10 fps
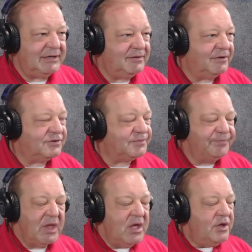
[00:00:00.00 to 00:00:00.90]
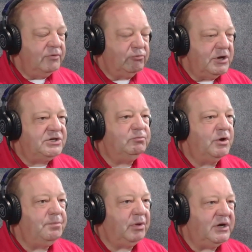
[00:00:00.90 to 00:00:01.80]
There's
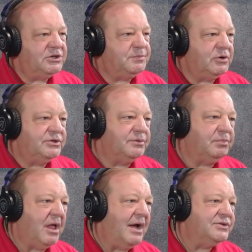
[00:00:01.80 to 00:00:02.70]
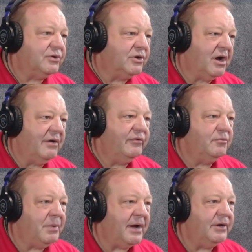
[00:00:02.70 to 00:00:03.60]
replenishment on supplies are covered
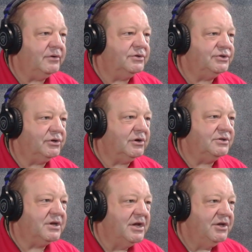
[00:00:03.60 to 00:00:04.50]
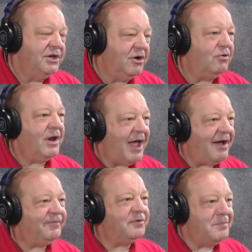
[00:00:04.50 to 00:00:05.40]
by your insurance. You don't
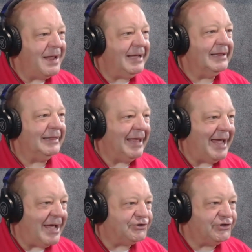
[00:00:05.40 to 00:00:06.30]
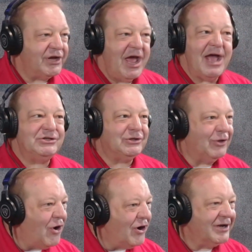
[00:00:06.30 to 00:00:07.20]
have to make it last as
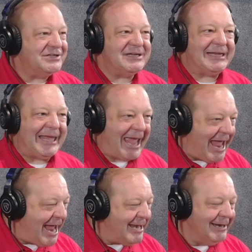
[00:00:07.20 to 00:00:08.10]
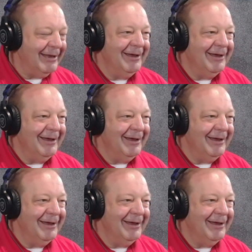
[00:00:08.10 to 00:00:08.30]
long as it can.